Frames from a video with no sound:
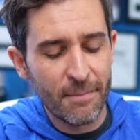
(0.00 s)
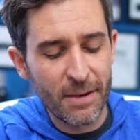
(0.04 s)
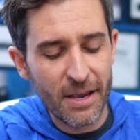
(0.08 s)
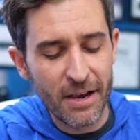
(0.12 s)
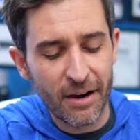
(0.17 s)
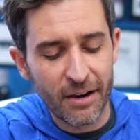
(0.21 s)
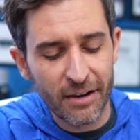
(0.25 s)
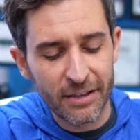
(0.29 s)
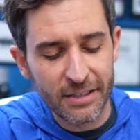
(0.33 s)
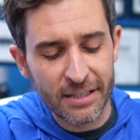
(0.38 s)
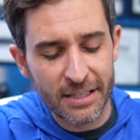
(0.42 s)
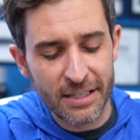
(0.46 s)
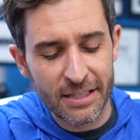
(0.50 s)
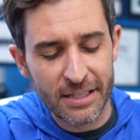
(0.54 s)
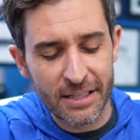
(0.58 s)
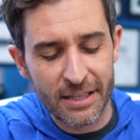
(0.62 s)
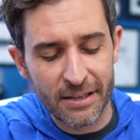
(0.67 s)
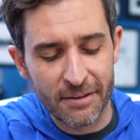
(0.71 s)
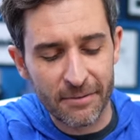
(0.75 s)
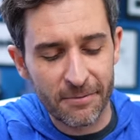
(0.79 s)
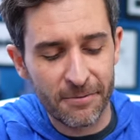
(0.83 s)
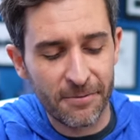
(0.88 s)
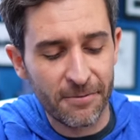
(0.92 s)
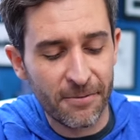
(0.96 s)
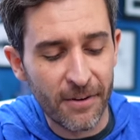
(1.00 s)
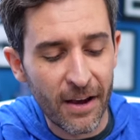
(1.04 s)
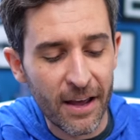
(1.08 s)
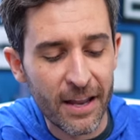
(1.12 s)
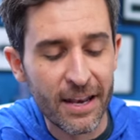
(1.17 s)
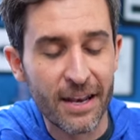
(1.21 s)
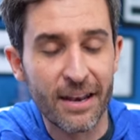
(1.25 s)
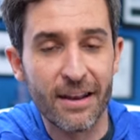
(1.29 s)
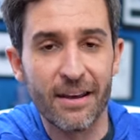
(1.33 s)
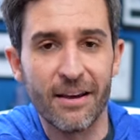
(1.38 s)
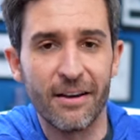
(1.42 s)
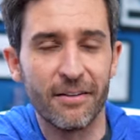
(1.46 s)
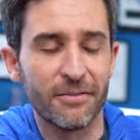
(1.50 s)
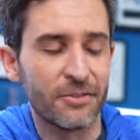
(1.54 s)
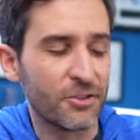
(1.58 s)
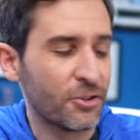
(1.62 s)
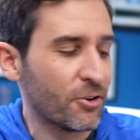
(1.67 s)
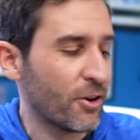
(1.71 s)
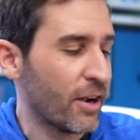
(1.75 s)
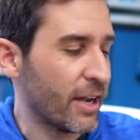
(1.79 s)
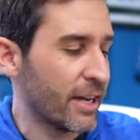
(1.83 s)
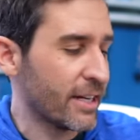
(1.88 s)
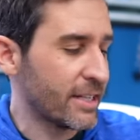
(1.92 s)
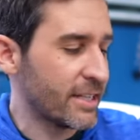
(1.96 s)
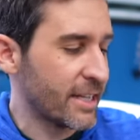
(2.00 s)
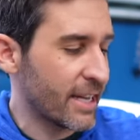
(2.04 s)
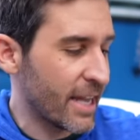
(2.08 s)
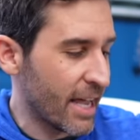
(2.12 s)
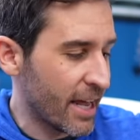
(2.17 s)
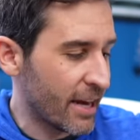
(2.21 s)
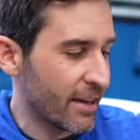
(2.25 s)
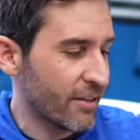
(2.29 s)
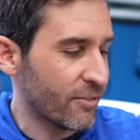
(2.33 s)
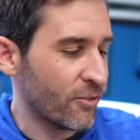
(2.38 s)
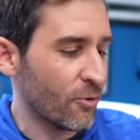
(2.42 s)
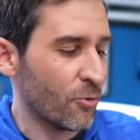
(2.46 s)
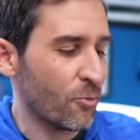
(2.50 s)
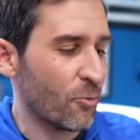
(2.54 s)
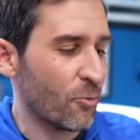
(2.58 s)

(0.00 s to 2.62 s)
Beyond just the fun of trying to get it to